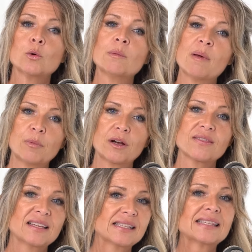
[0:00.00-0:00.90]
Remember,
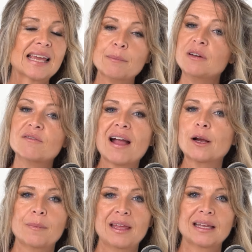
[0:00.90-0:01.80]
this same
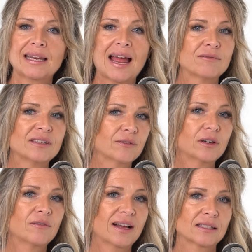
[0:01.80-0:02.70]
environment can have
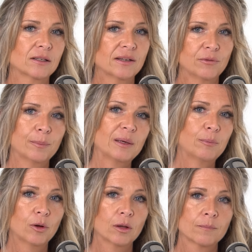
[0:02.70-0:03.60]
different effects on different
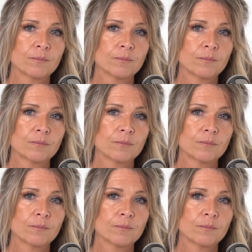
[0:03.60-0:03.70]
people.